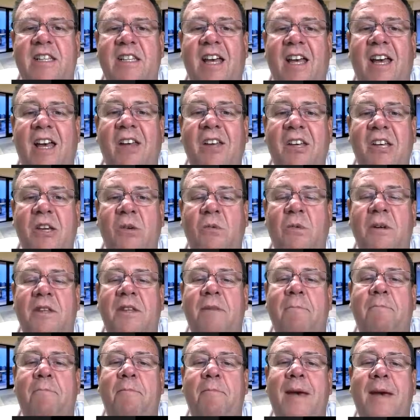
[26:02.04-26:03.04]
tell you when
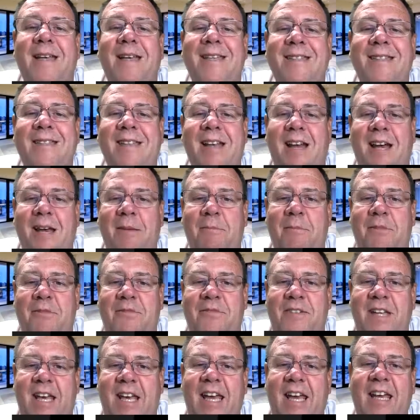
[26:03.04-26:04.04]
the best time
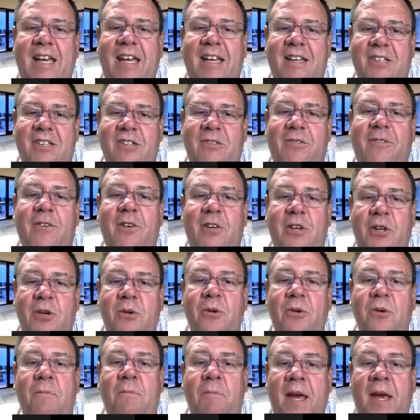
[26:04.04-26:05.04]
of day is for you
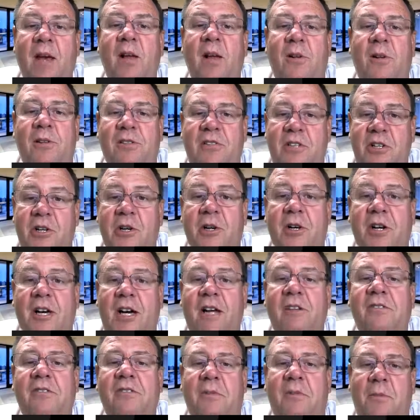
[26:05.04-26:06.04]
to mail to your
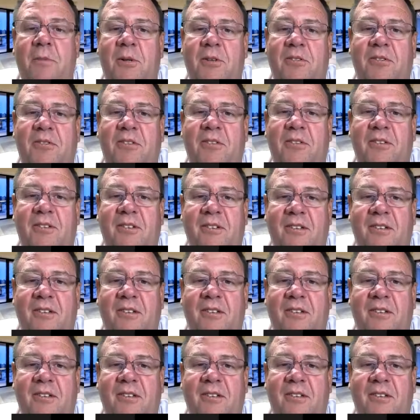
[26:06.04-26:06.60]
customers.